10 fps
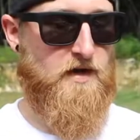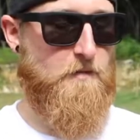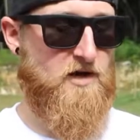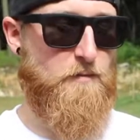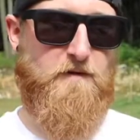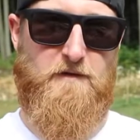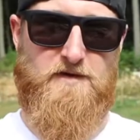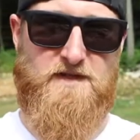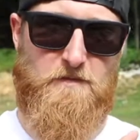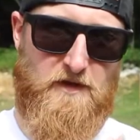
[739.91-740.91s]
but I much prefer
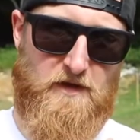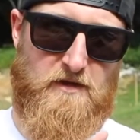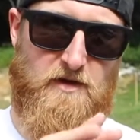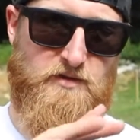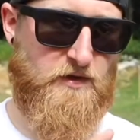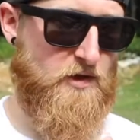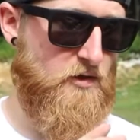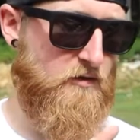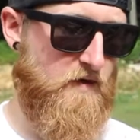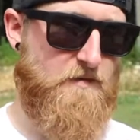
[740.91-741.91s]
something like on a
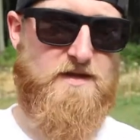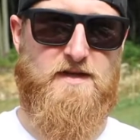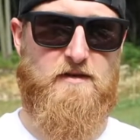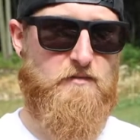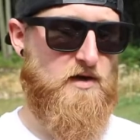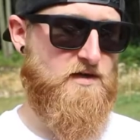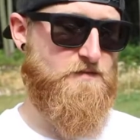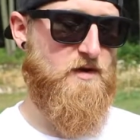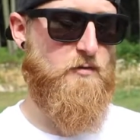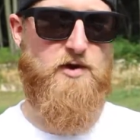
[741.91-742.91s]
traditional Remington or
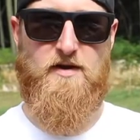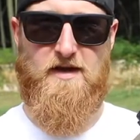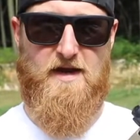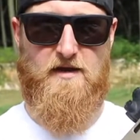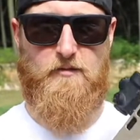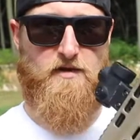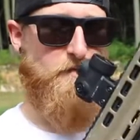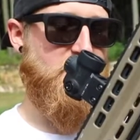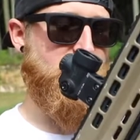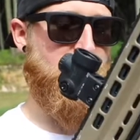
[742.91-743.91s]
Mossberg where you can get it with
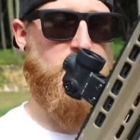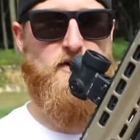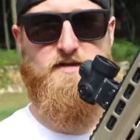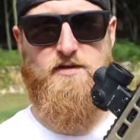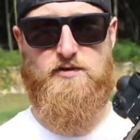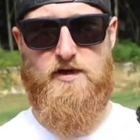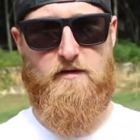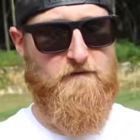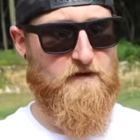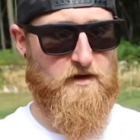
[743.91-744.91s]
basically just your
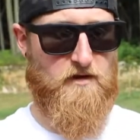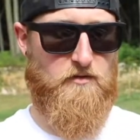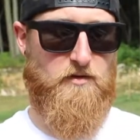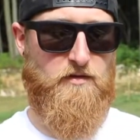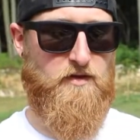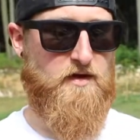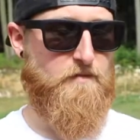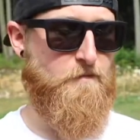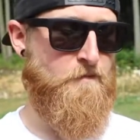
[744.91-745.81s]
trigger finger or your thumb.